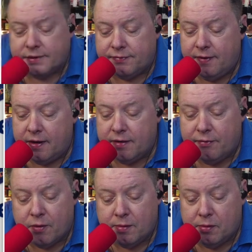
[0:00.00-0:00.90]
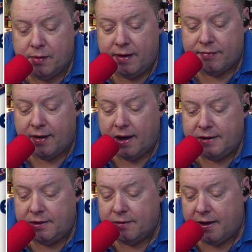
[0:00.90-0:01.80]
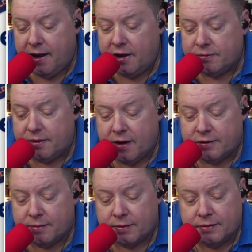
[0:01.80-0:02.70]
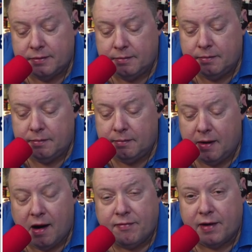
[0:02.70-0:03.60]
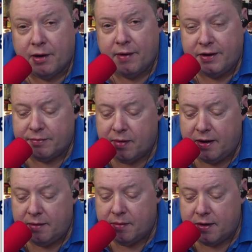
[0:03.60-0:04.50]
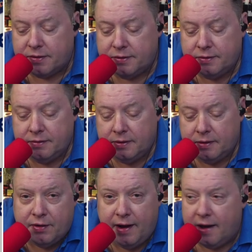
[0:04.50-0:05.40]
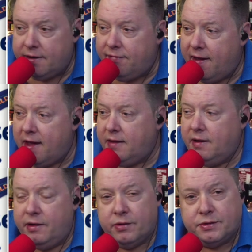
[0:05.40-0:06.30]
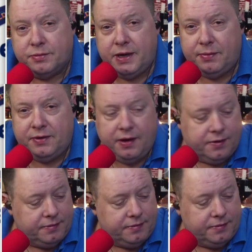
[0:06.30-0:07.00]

yeah, it's a fun and affordable way for Aldi to engage with customers by offering a range of branded merch. If you're an Aldi fan and you want some cheap